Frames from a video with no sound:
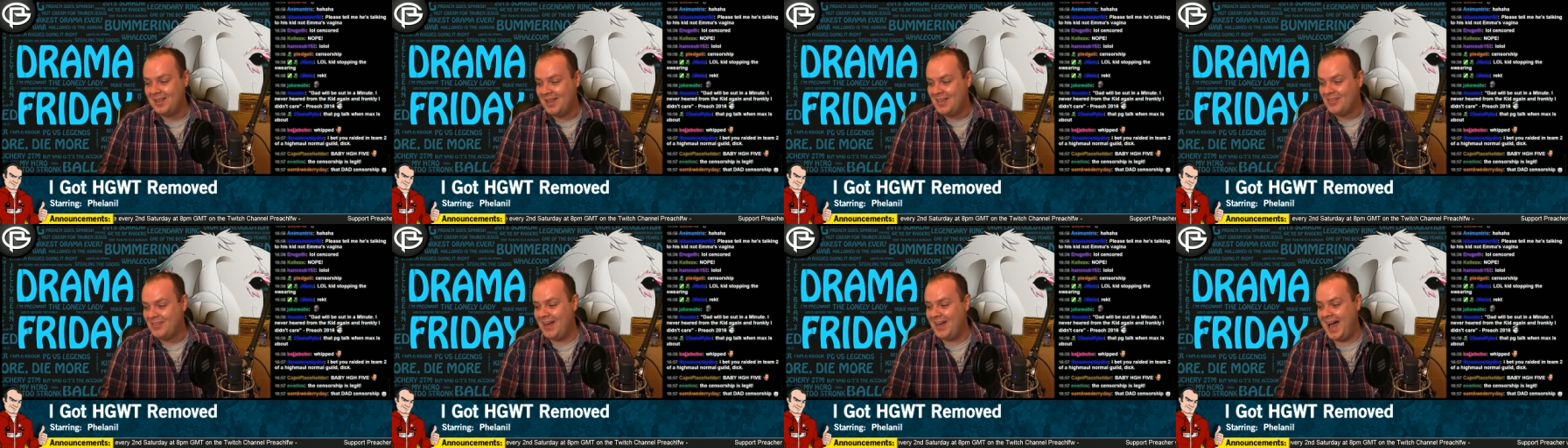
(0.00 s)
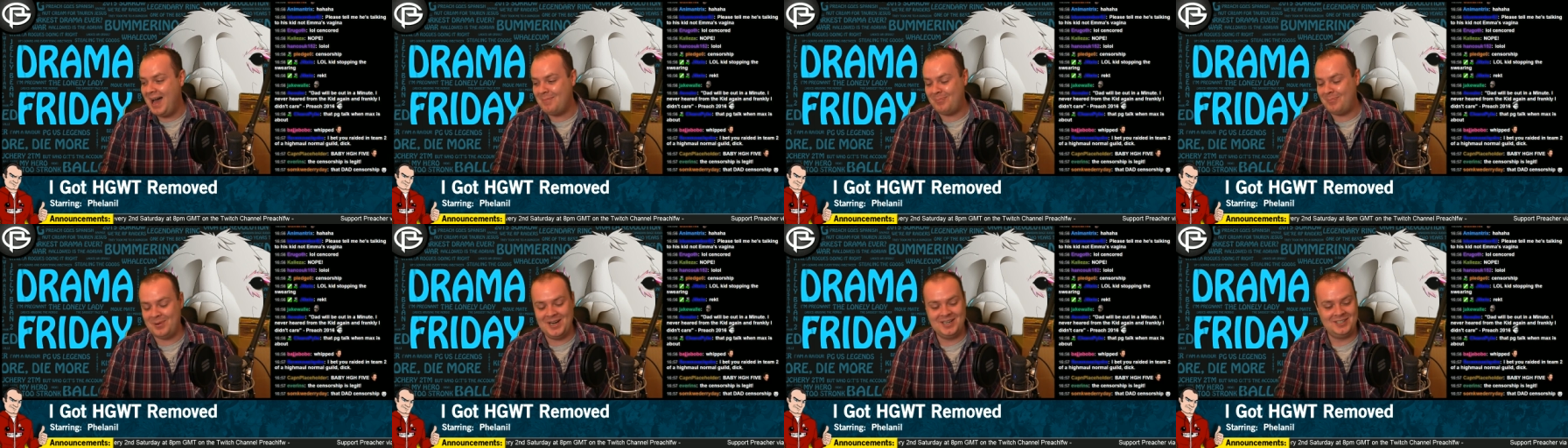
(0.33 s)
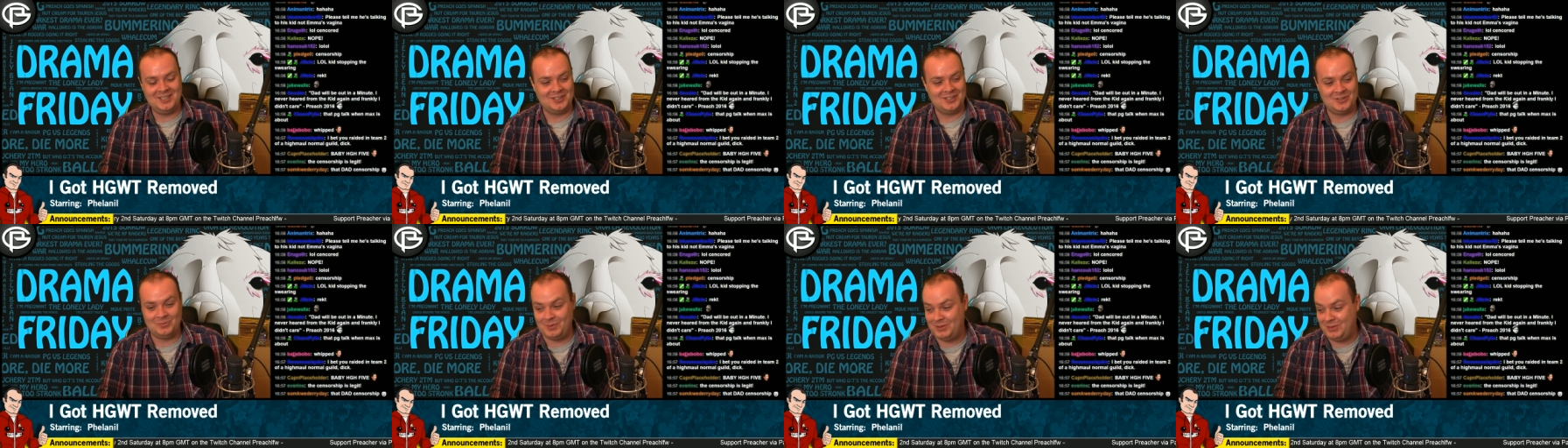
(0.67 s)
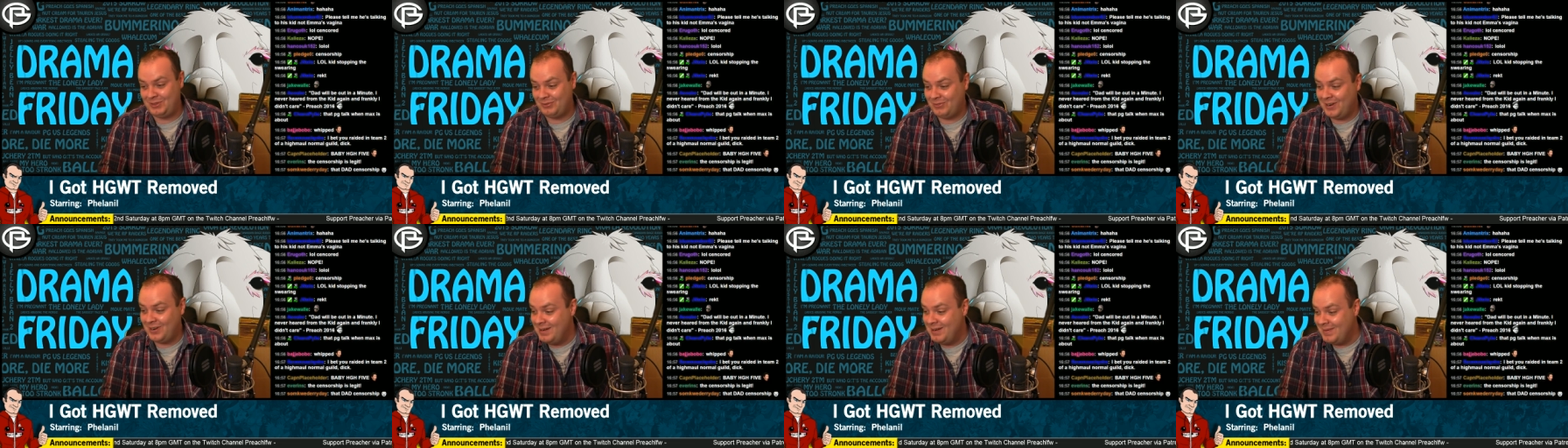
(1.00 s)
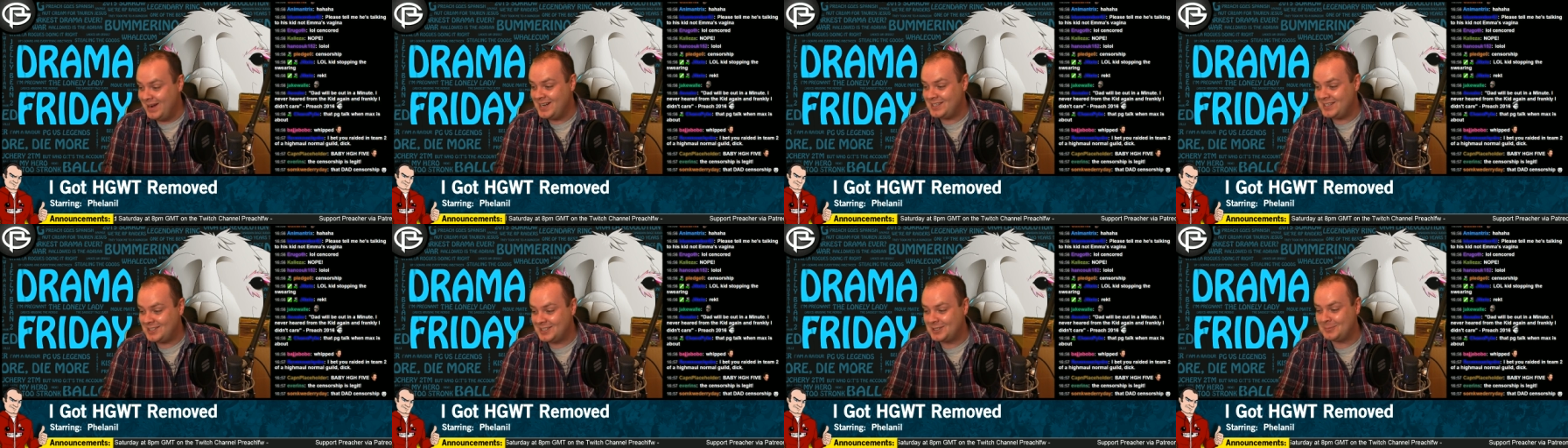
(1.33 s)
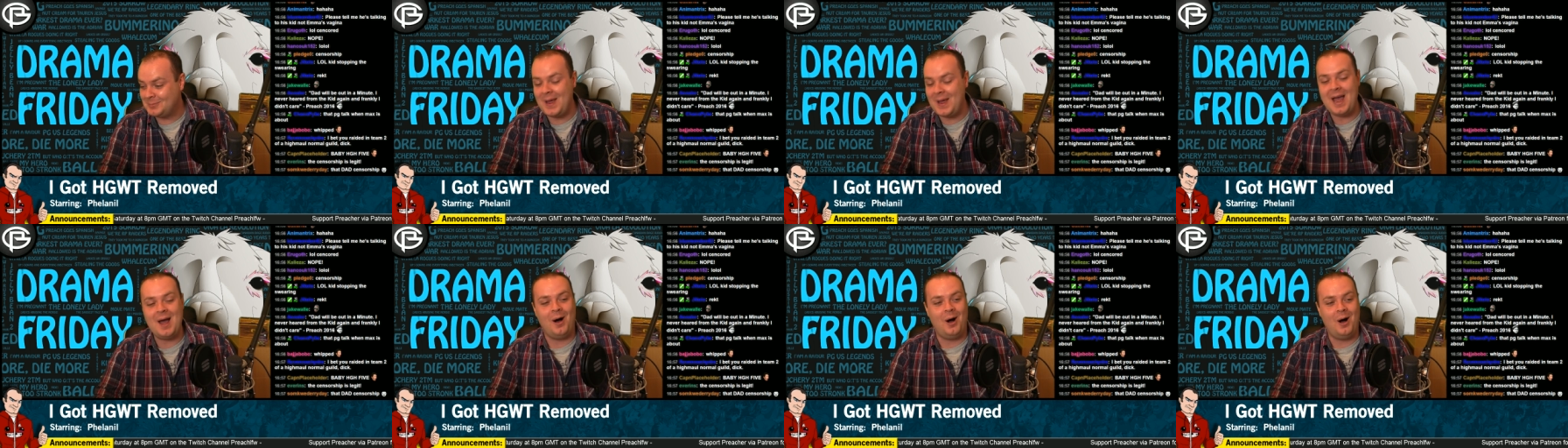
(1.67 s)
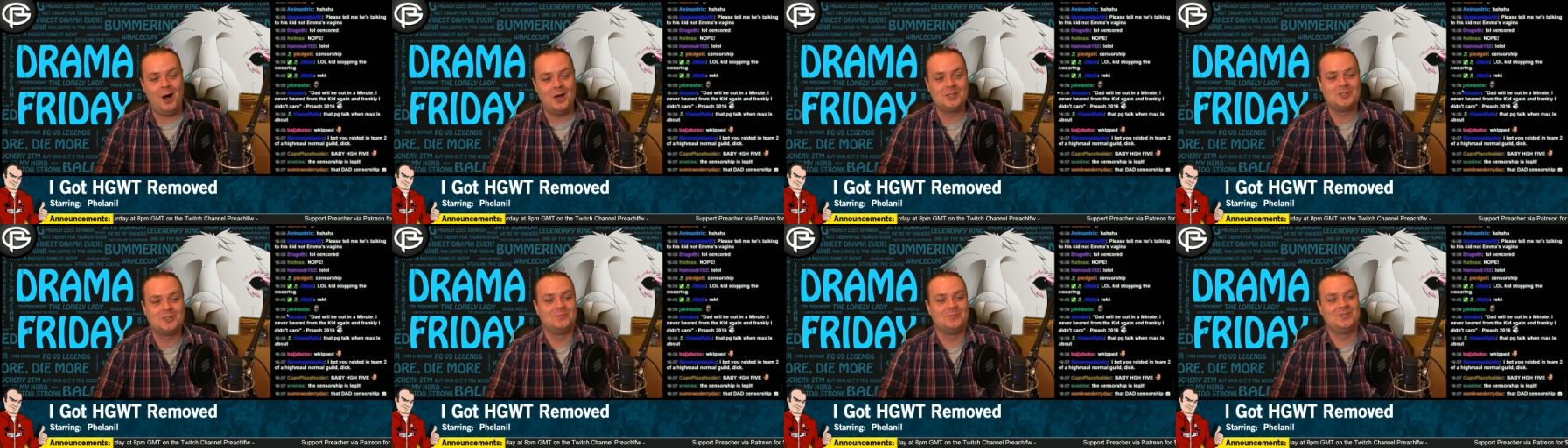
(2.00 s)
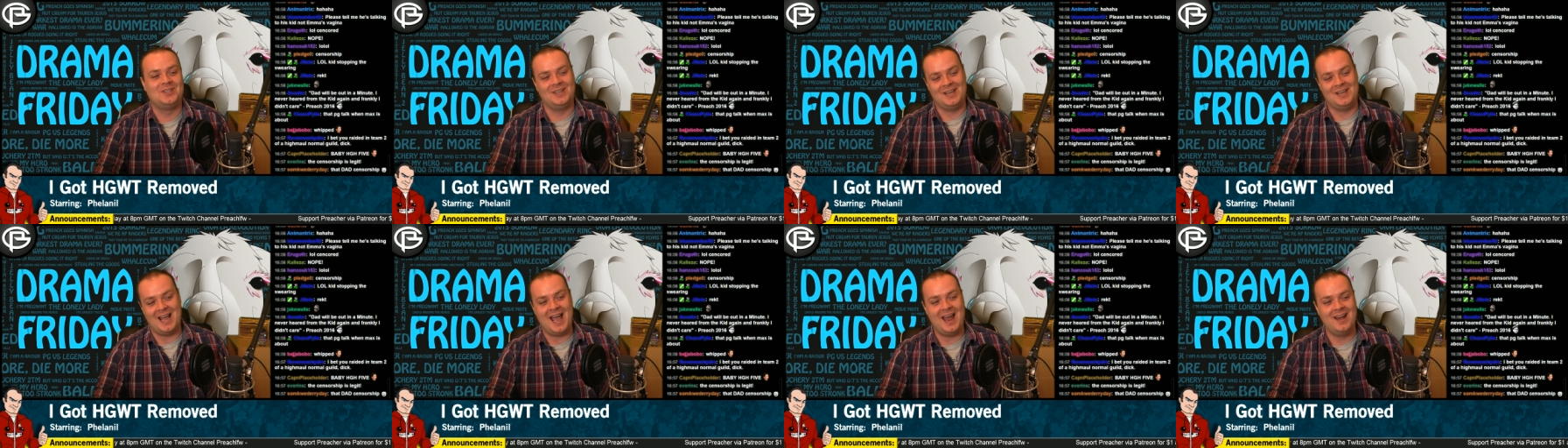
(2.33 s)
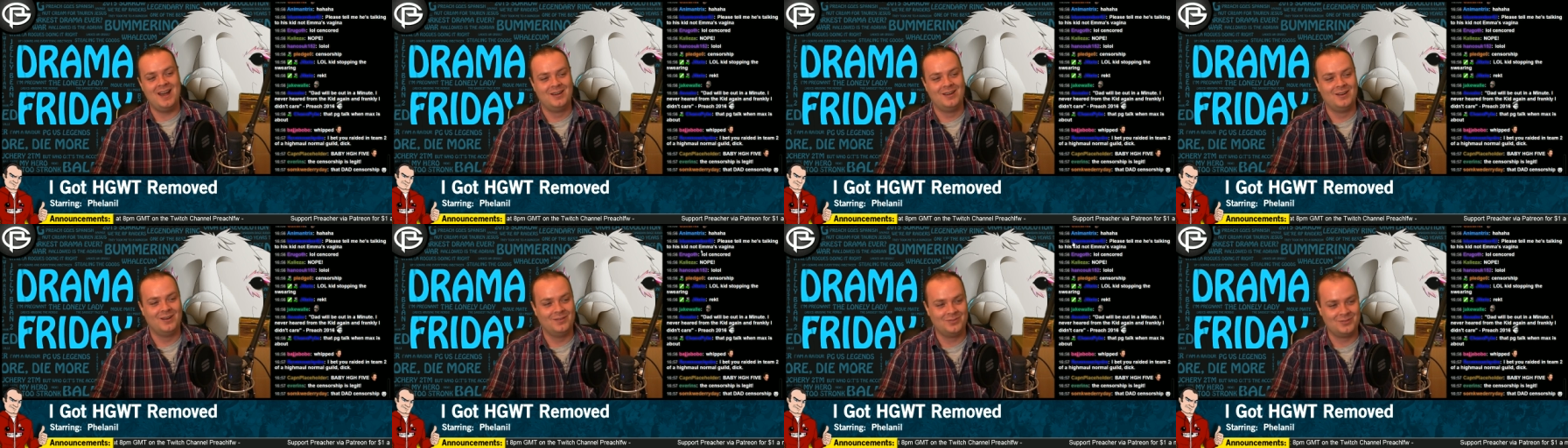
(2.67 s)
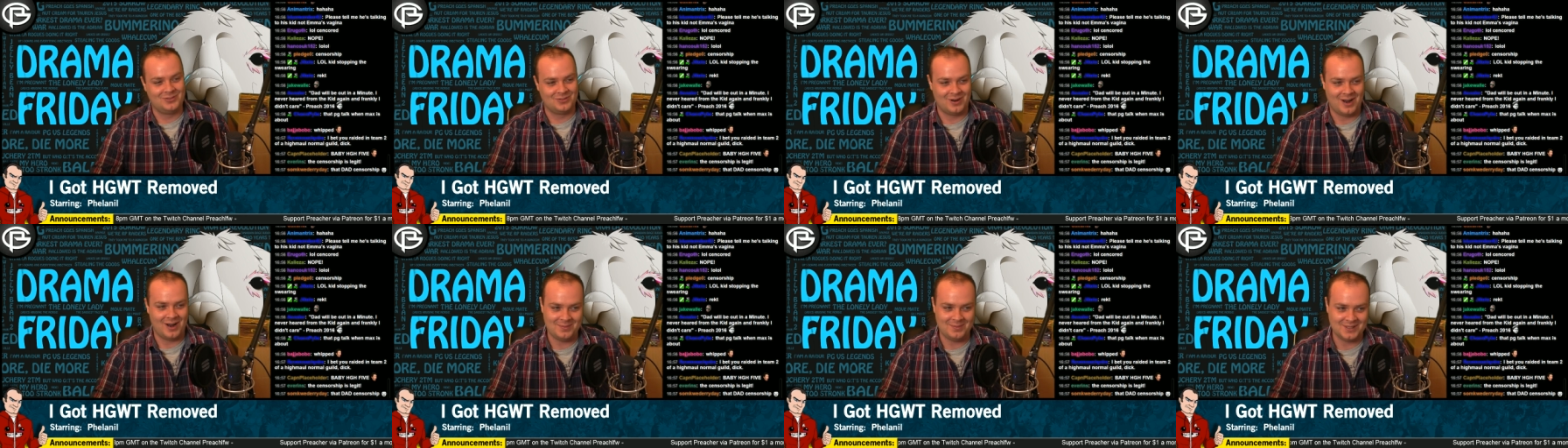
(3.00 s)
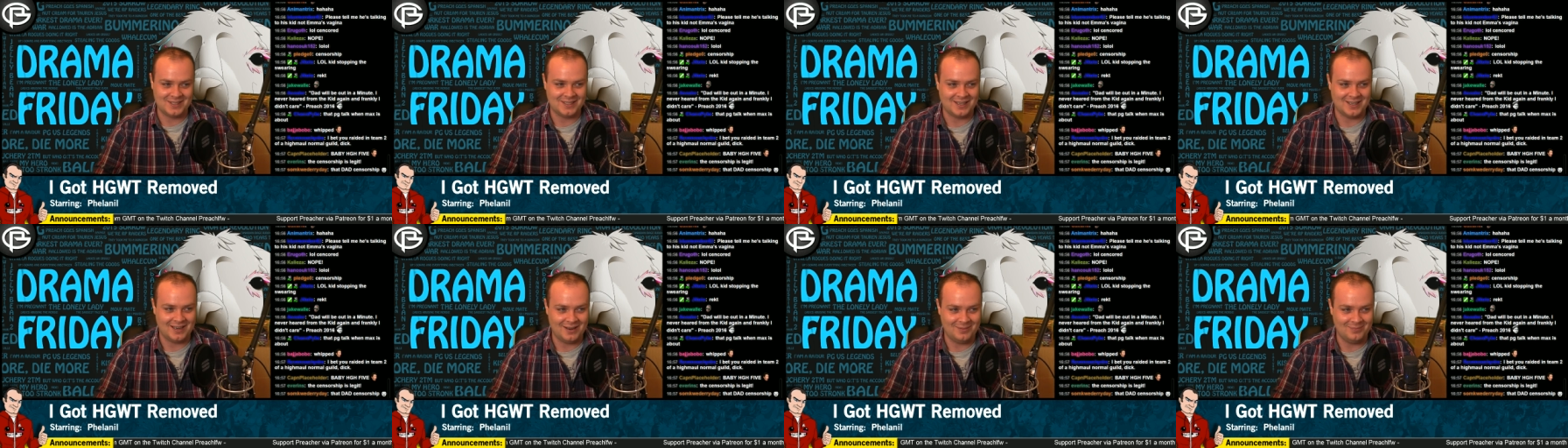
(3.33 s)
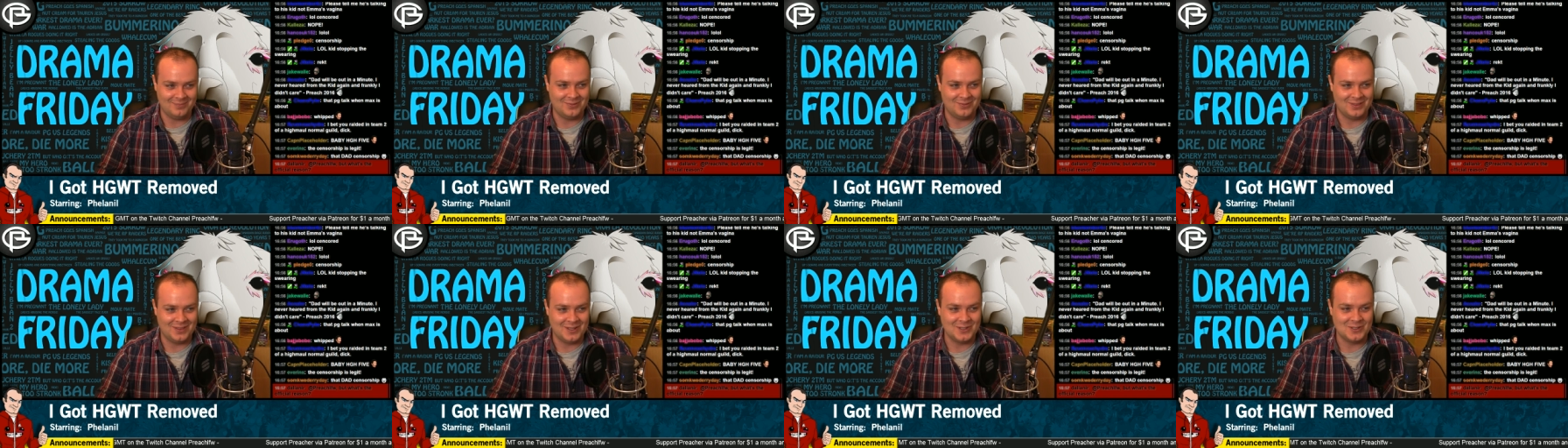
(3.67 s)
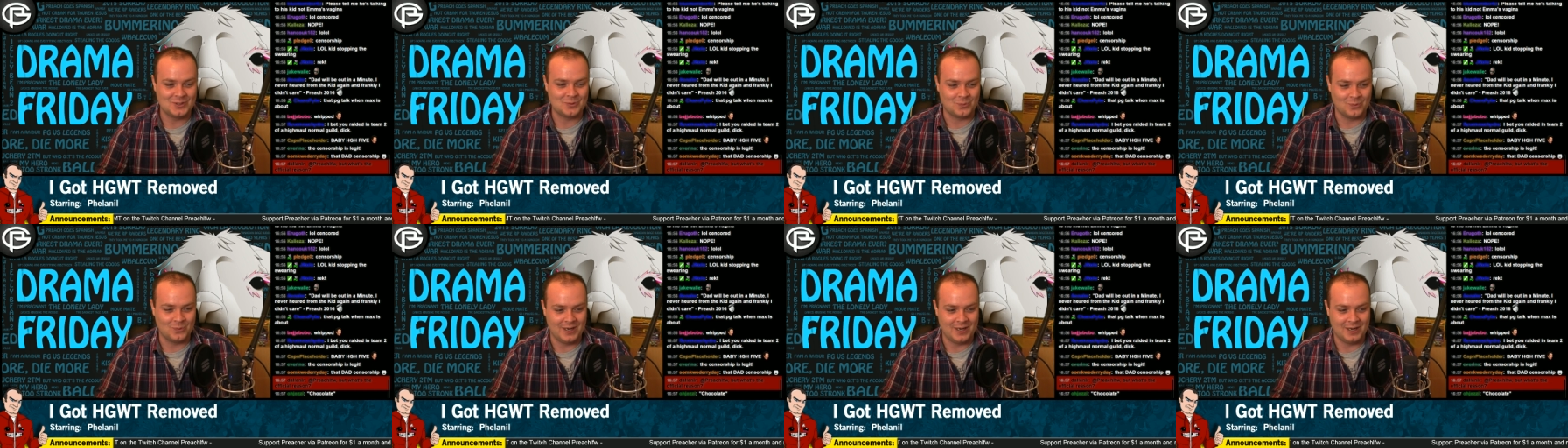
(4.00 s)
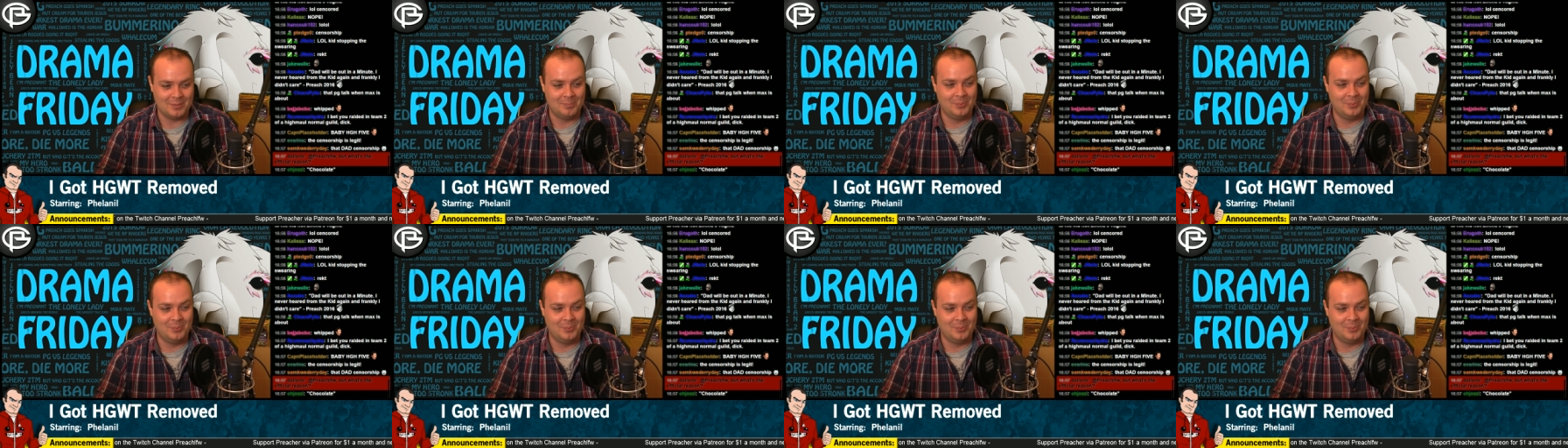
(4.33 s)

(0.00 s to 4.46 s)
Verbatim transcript: That brings us with three minutes to spare. Awesome to the end of drama time for this week.